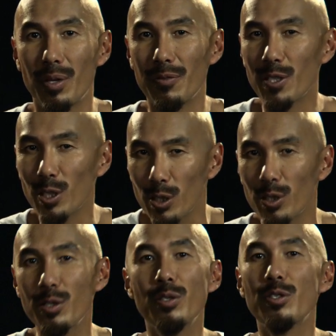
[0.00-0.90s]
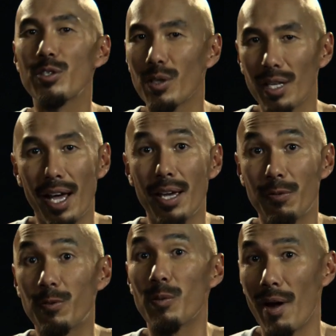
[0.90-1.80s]
But if you lose your
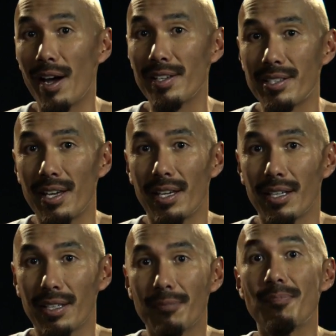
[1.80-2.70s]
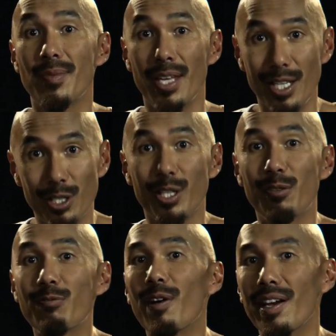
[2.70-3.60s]
life for my sake, then you're
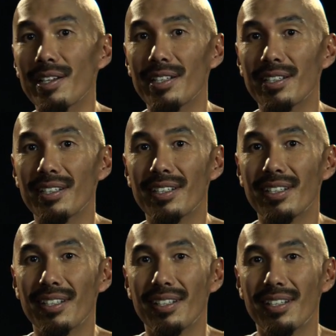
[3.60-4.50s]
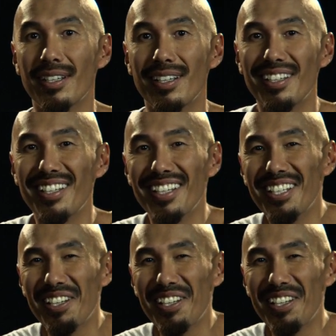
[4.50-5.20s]
going to find it.